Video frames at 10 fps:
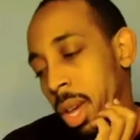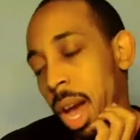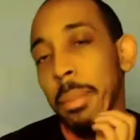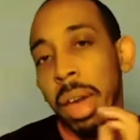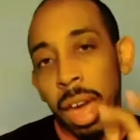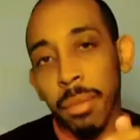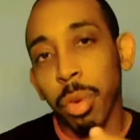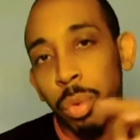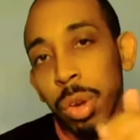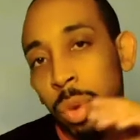I might have to
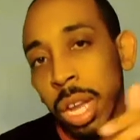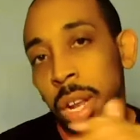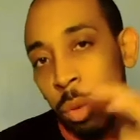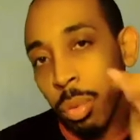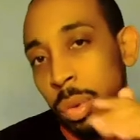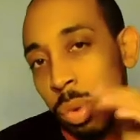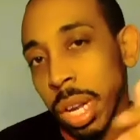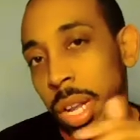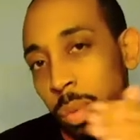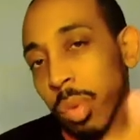reread
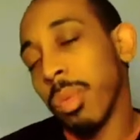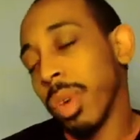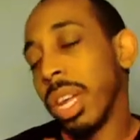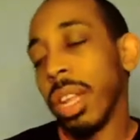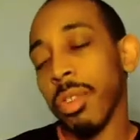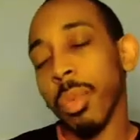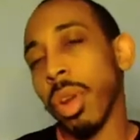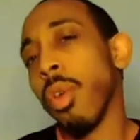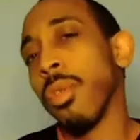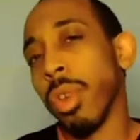this one
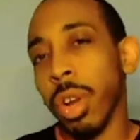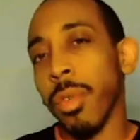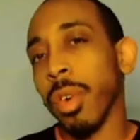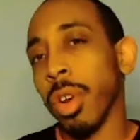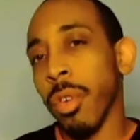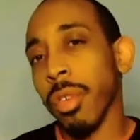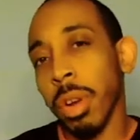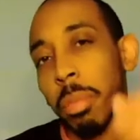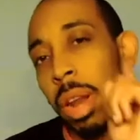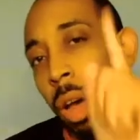over and over and over,
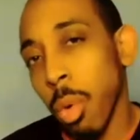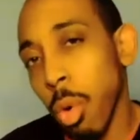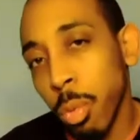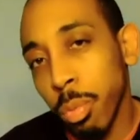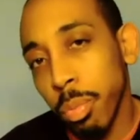but I won't